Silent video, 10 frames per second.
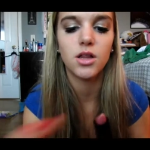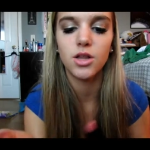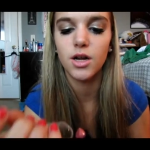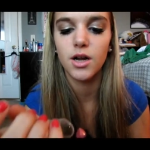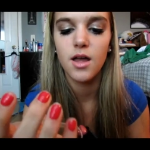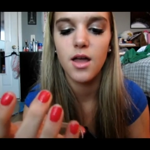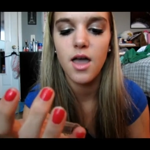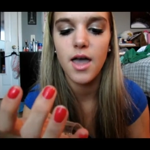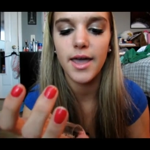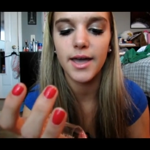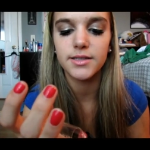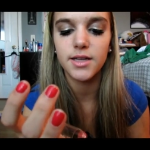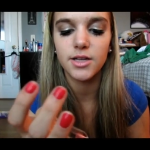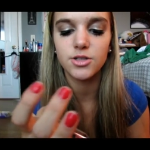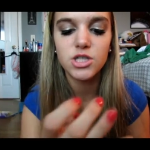color,
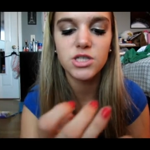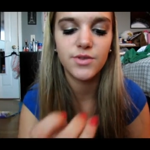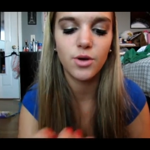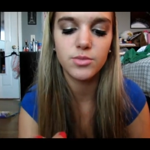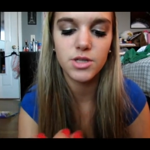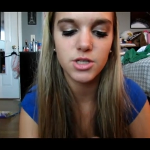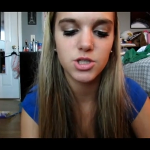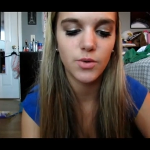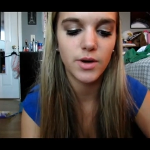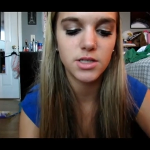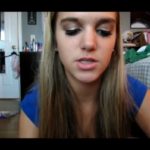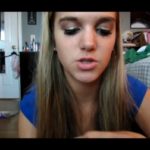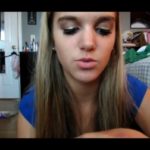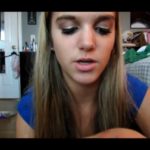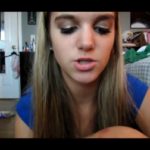and I just filmed this, so I did
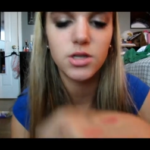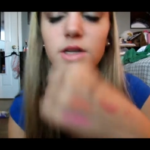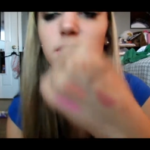swatch